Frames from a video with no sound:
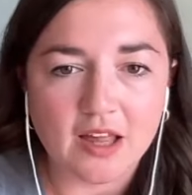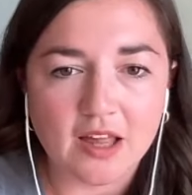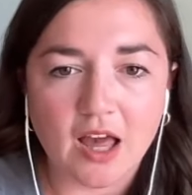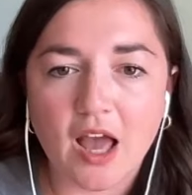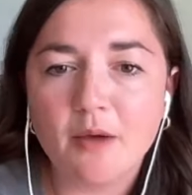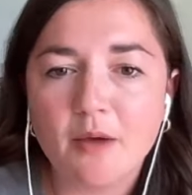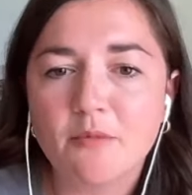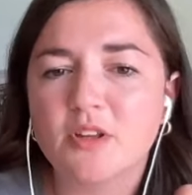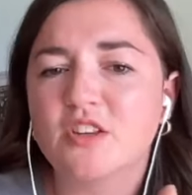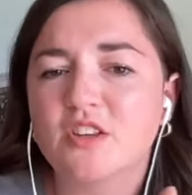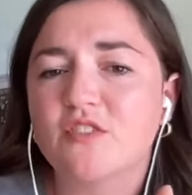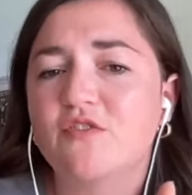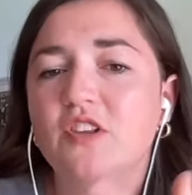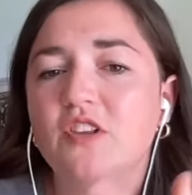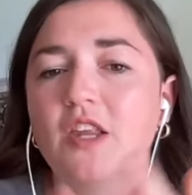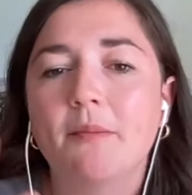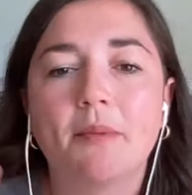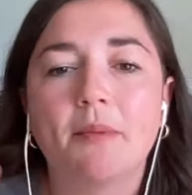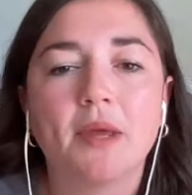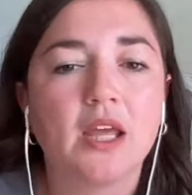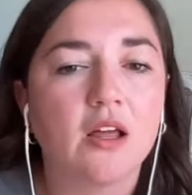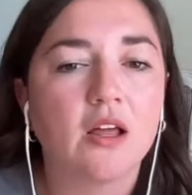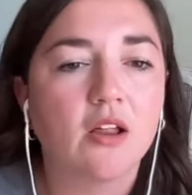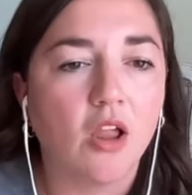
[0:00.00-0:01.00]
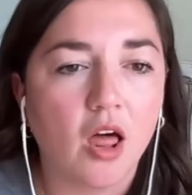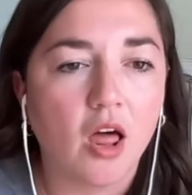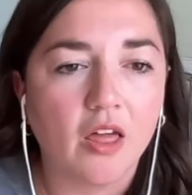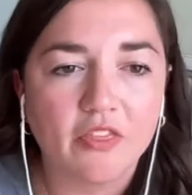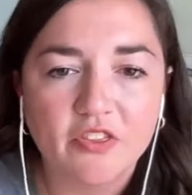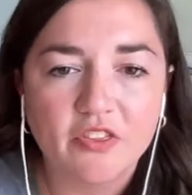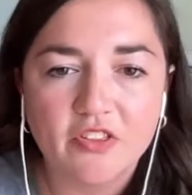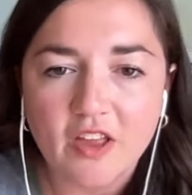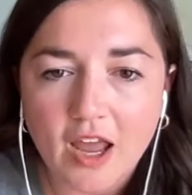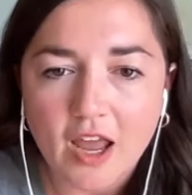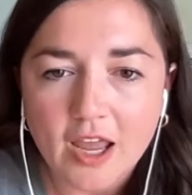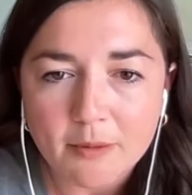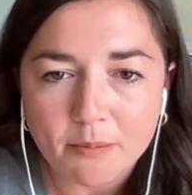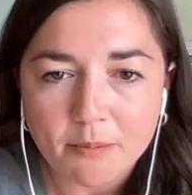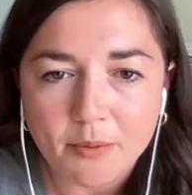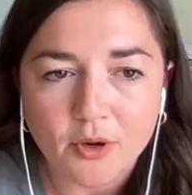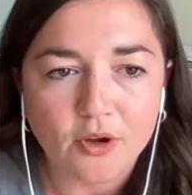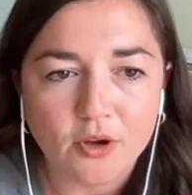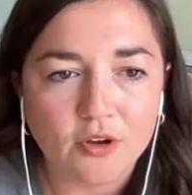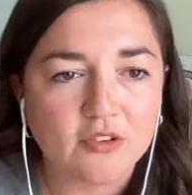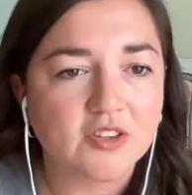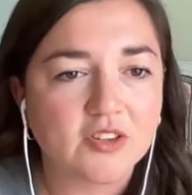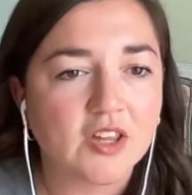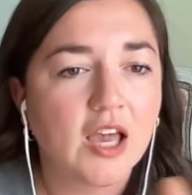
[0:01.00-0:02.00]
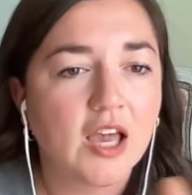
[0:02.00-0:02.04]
I was flipping cloth diapers.